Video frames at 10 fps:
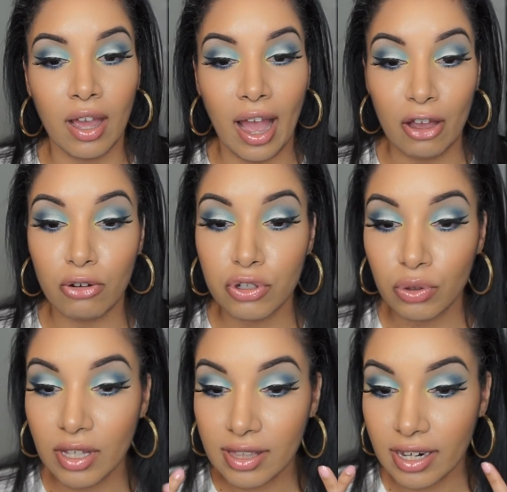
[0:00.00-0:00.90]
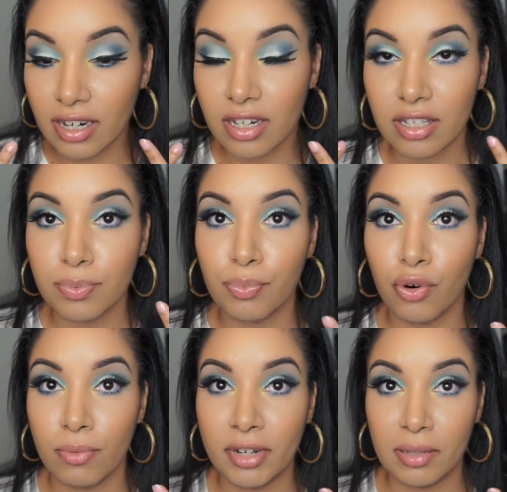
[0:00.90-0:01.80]
I also think that it is
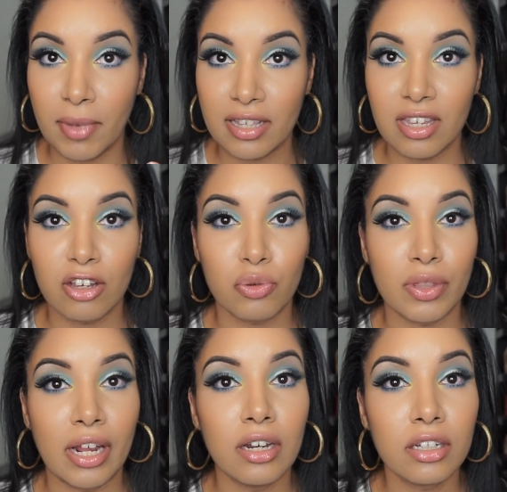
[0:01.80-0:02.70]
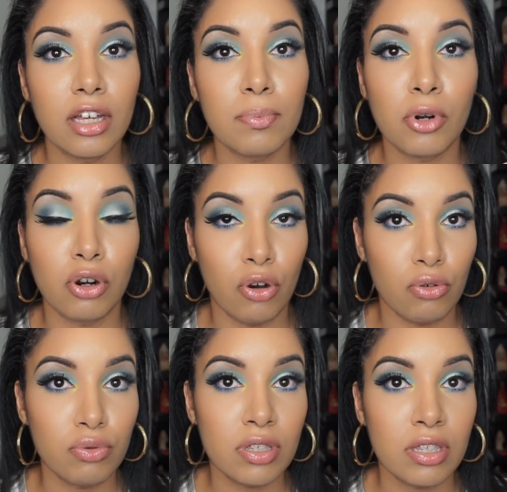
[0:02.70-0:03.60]
pore minimizing, because when I looked up
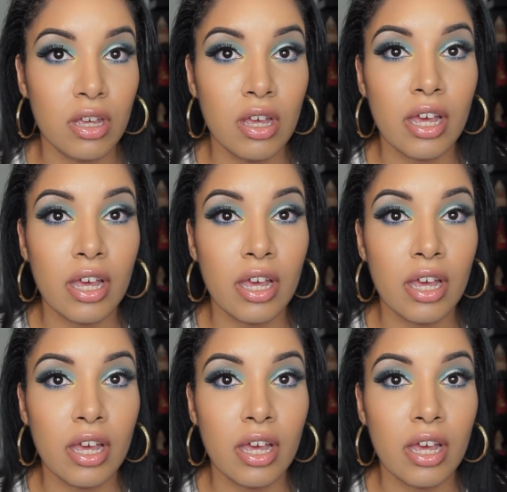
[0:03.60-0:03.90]
close